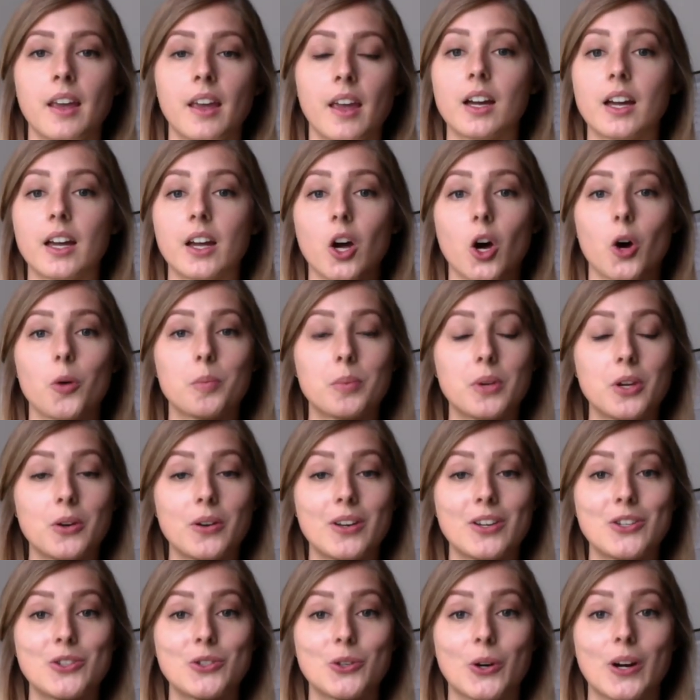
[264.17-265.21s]
I hope you
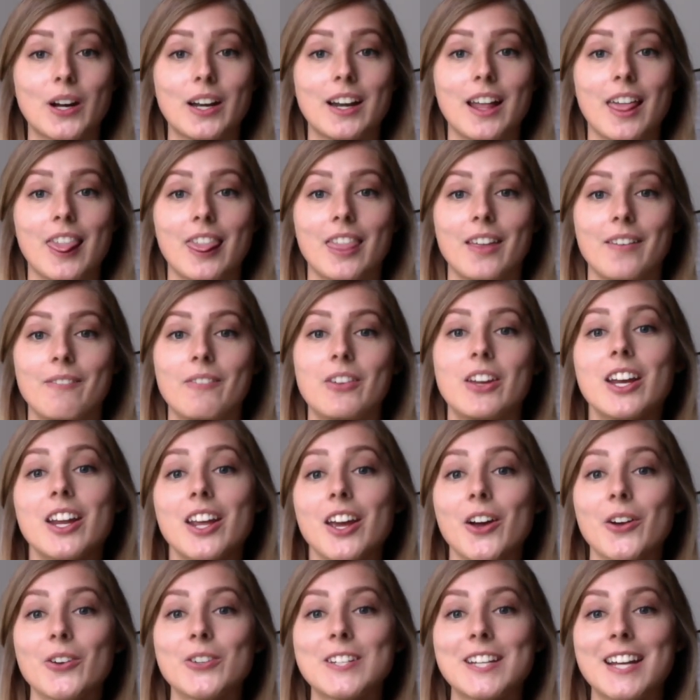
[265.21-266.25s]
enjoyed the
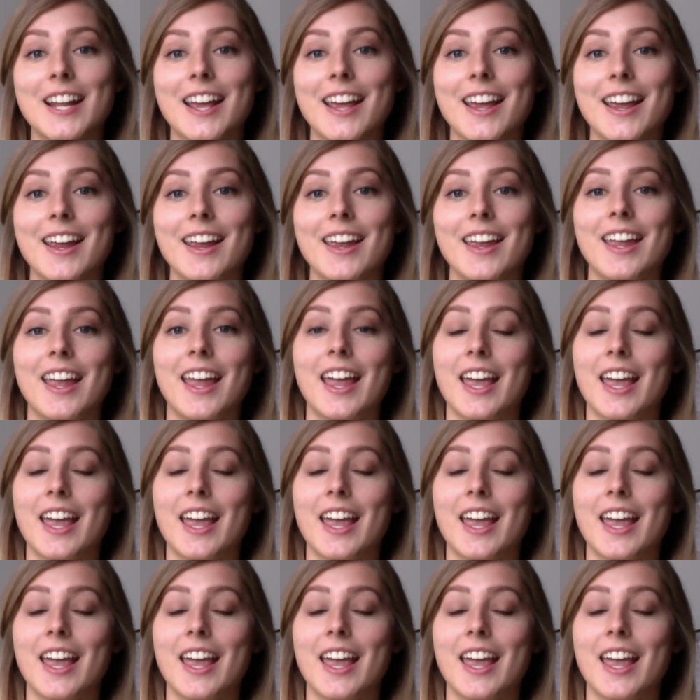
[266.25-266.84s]
video today.